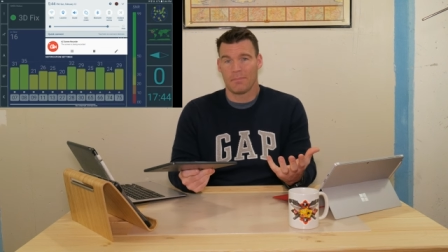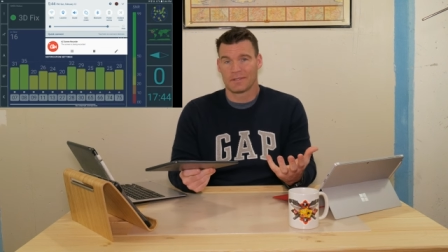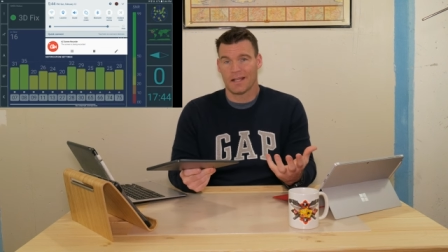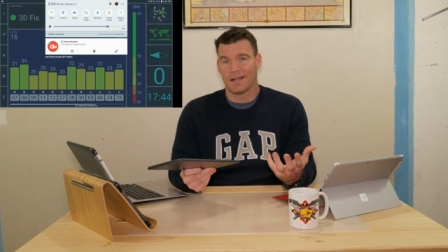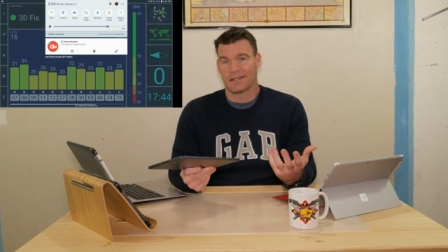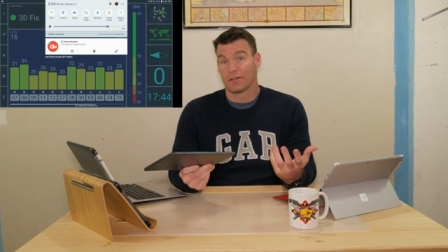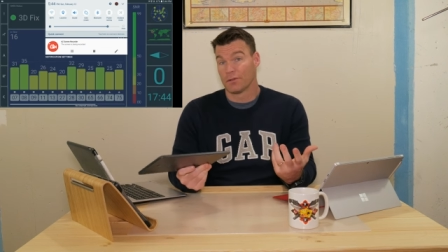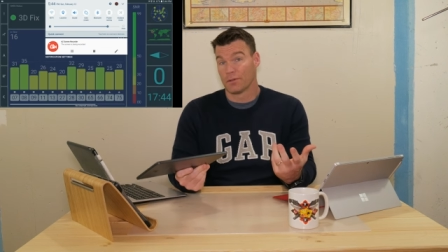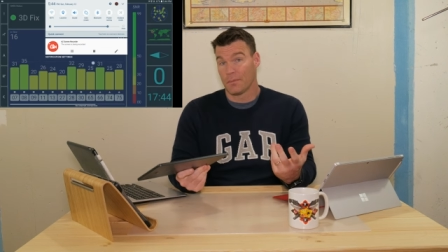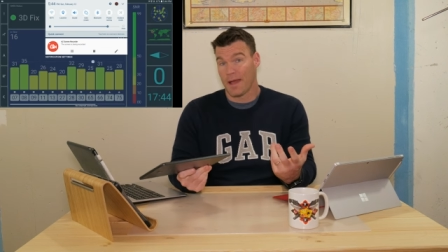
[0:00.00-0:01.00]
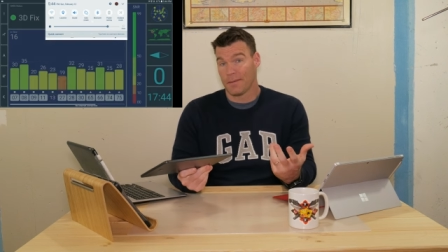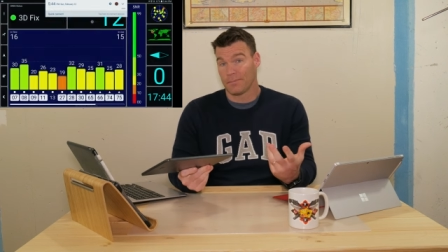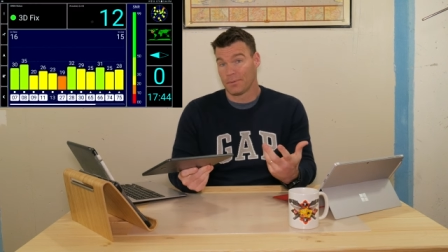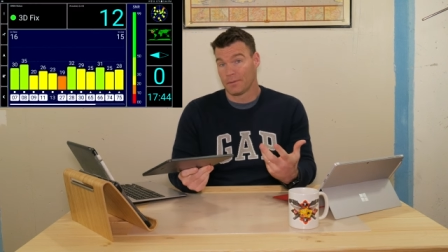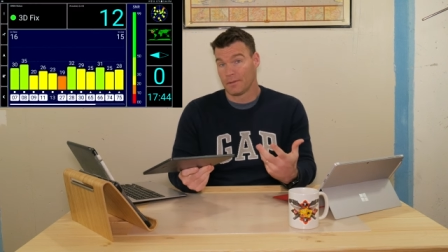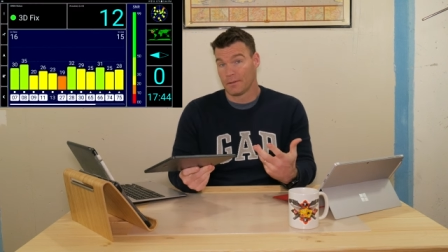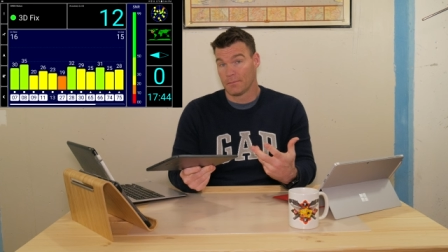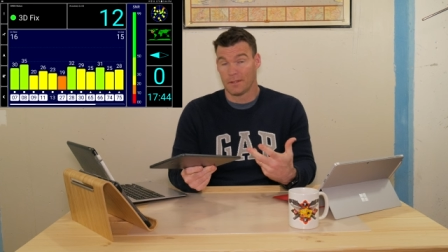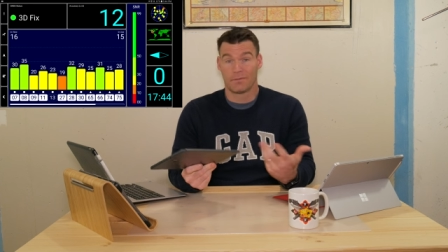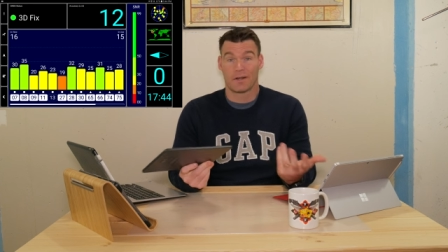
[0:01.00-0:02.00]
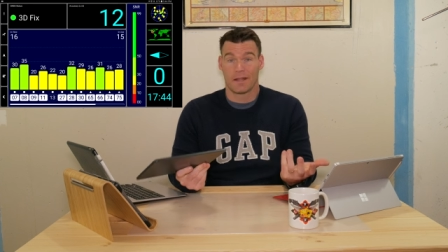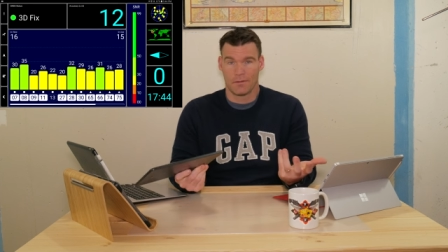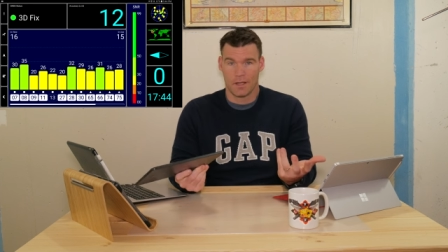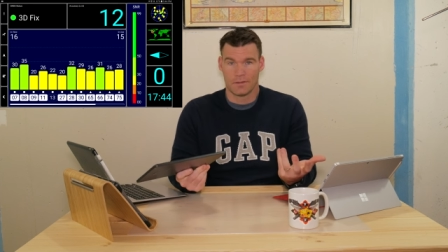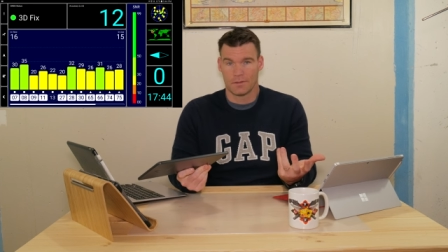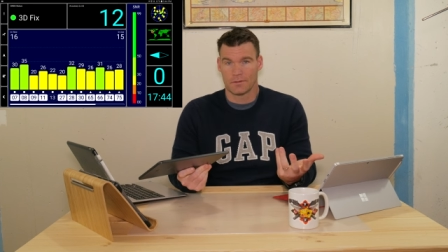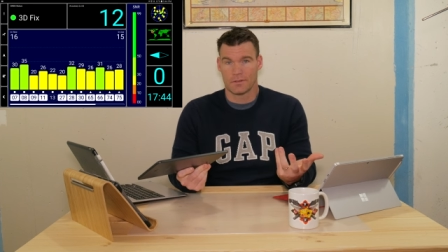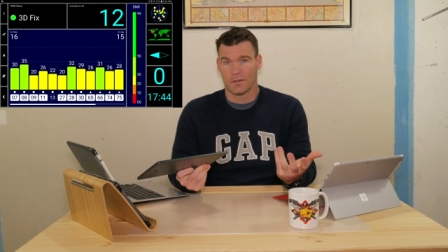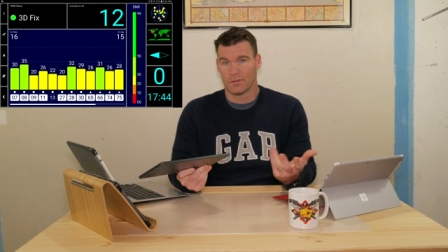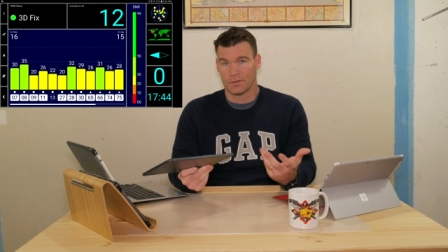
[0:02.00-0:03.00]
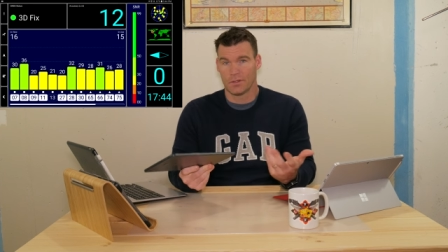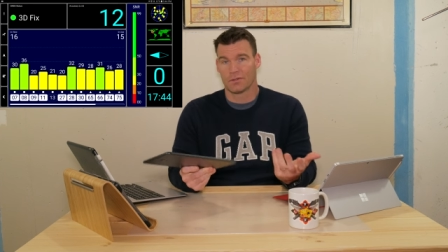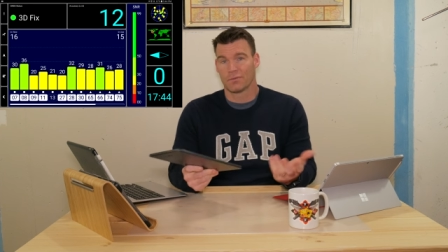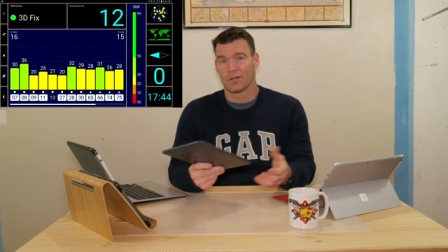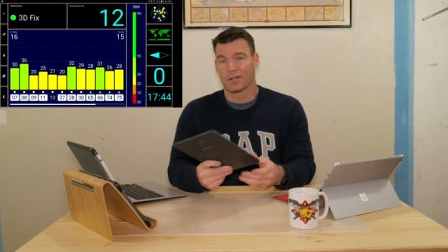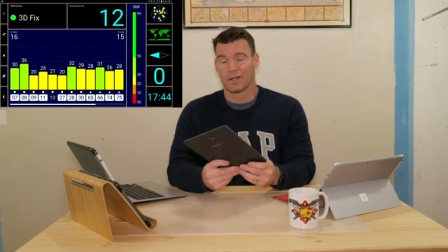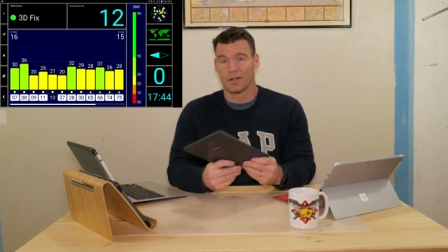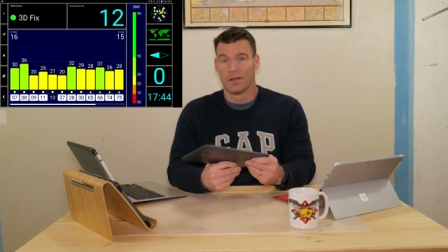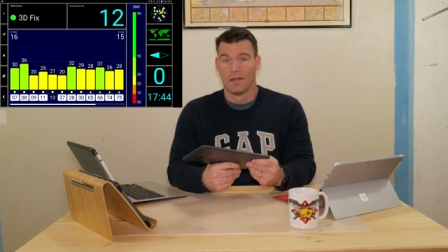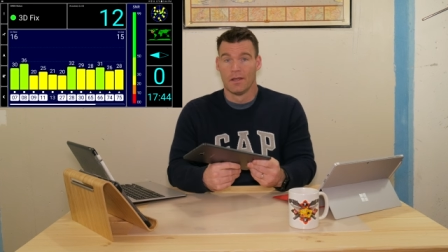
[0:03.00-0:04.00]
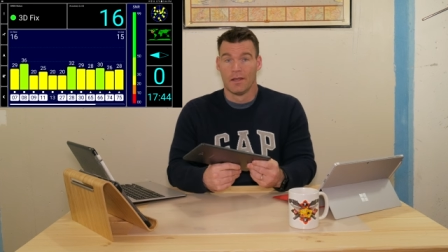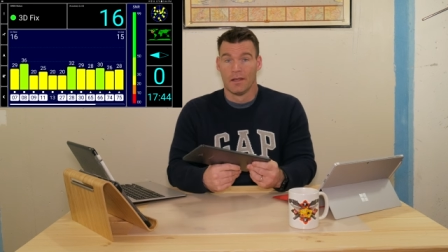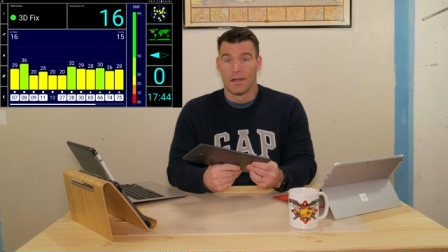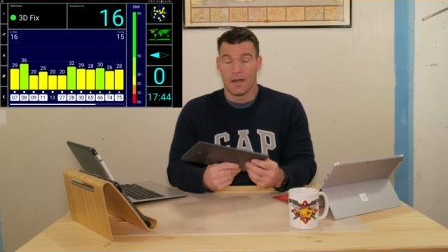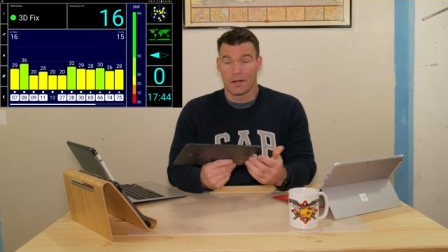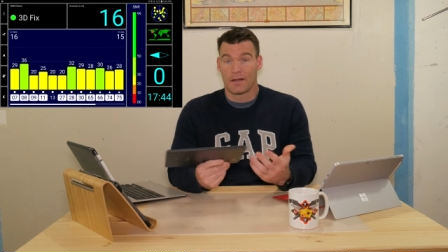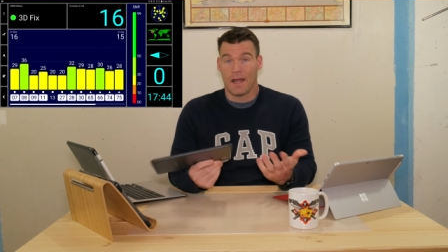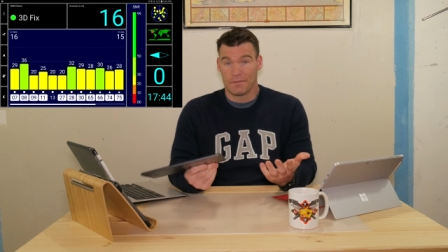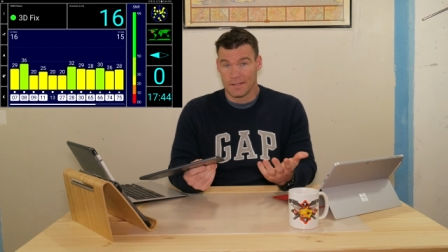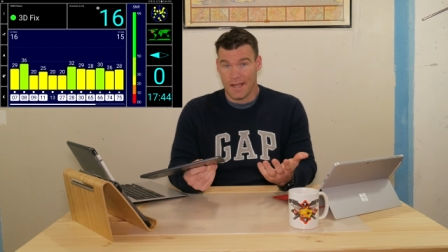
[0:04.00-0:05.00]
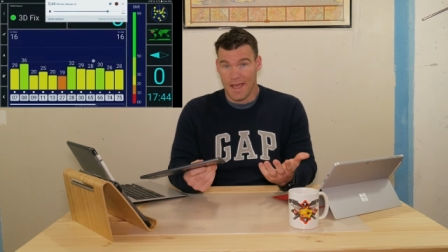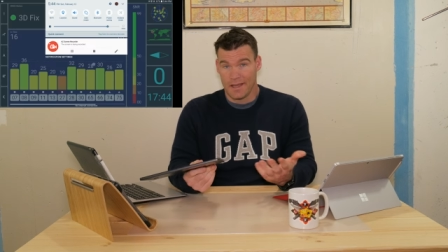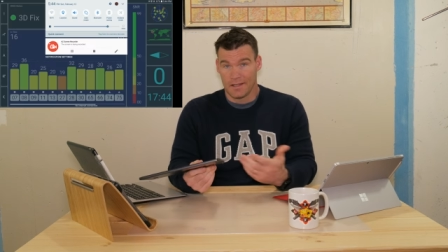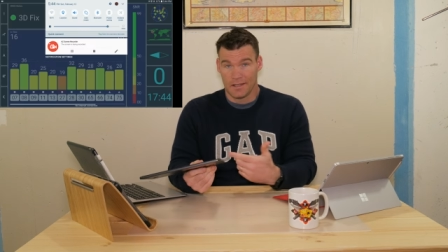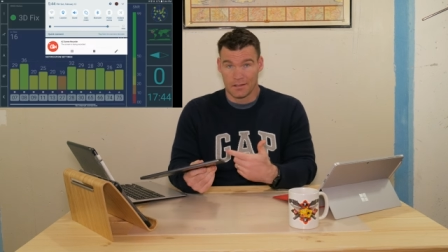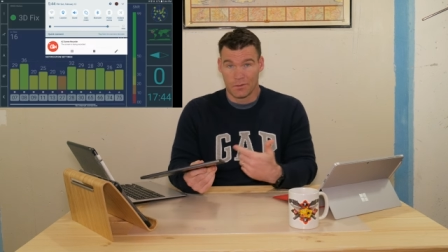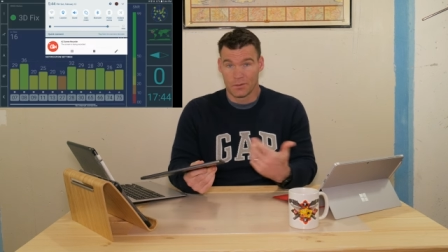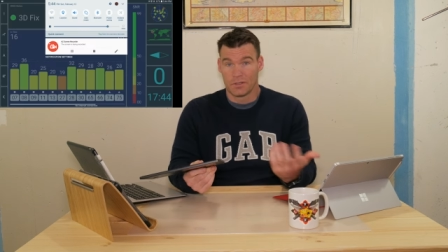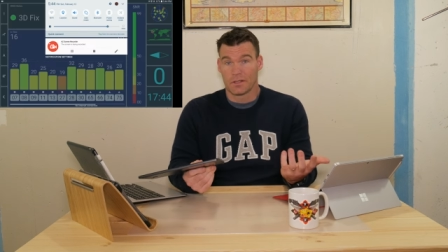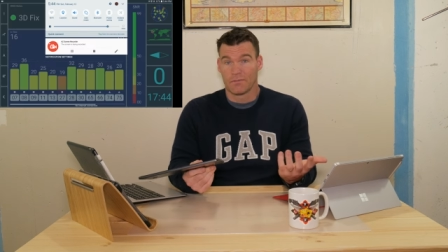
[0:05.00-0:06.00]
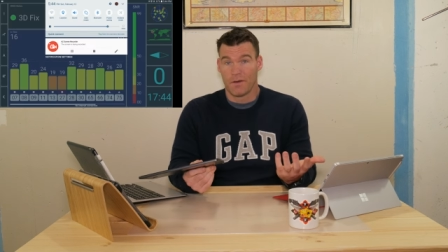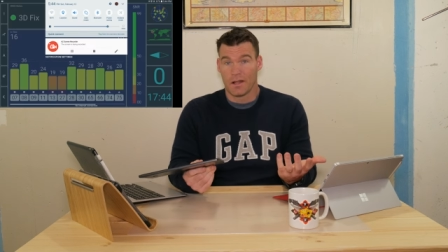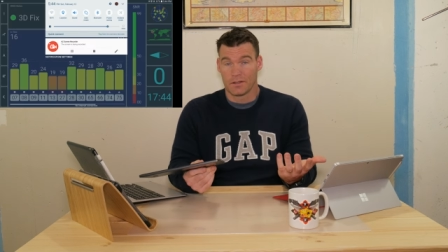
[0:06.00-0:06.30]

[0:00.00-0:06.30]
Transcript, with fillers: It's kind of like a Google map, but for aviation. So it shows where your aircraft is at, and of course you can follow